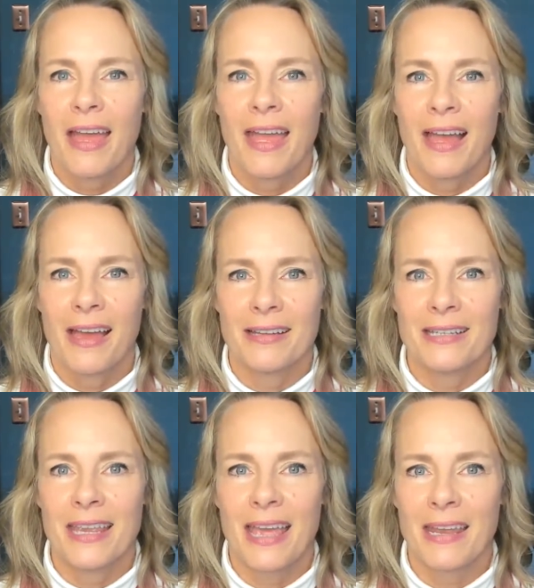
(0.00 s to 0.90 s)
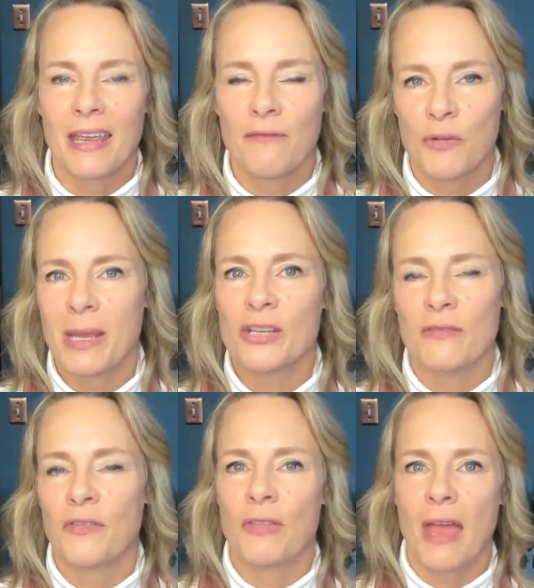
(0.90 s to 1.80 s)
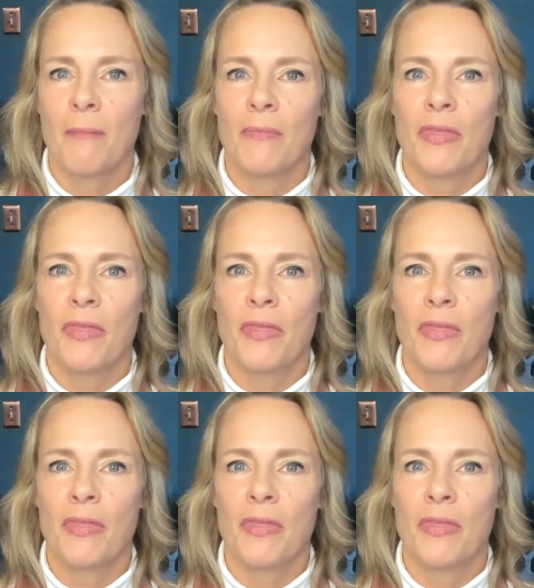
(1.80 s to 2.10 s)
and getting information for them